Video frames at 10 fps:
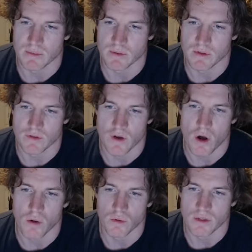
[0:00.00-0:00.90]
of
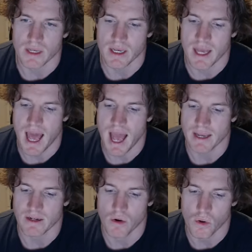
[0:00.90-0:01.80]
old,
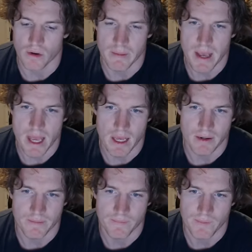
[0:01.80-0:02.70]
haggard, hoary
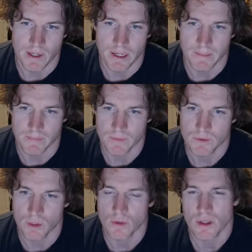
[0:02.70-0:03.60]
man.
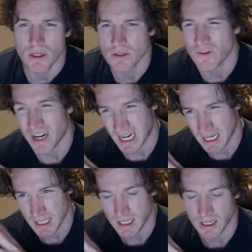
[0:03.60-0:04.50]
So it's very
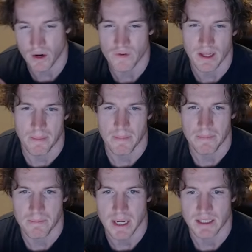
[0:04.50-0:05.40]
clear here. Hopefully that
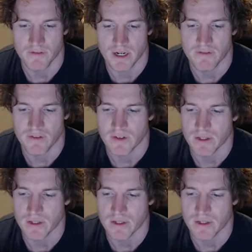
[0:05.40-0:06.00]
paints a very vivid,